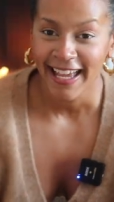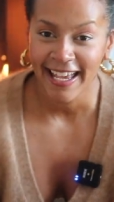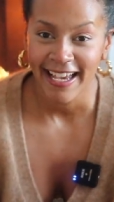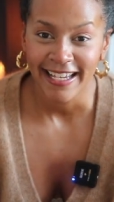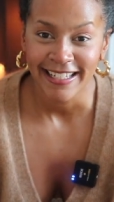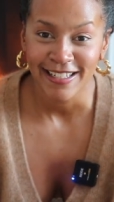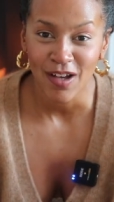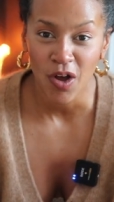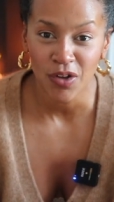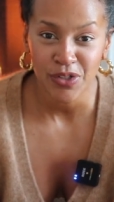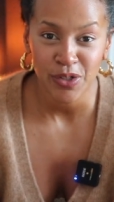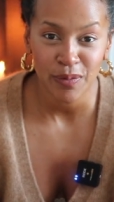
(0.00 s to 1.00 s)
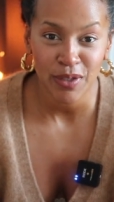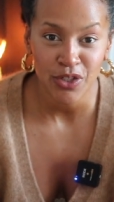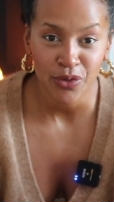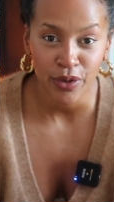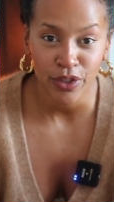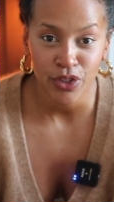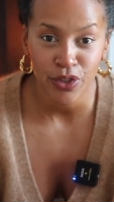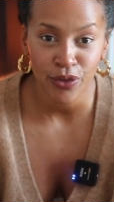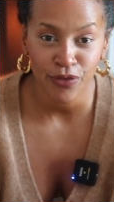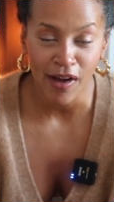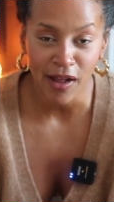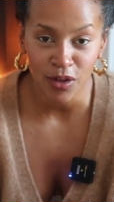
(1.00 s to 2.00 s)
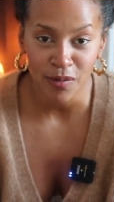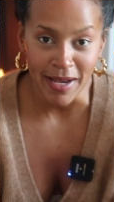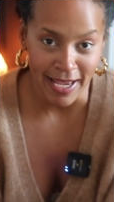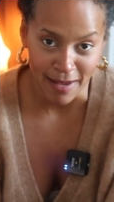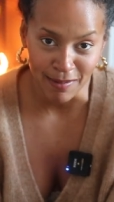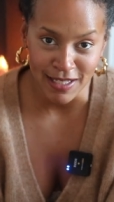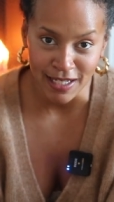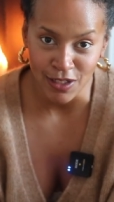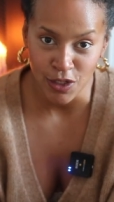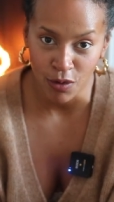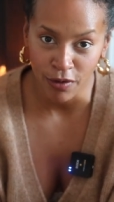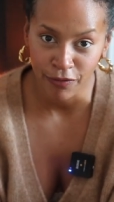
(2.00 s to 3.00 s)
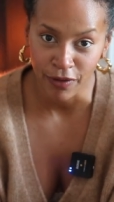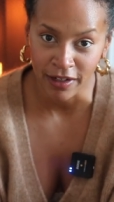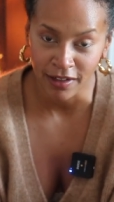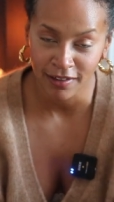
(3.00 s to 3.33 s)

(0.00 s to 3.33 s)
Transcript: And also be sure to follow my Amazon storefront.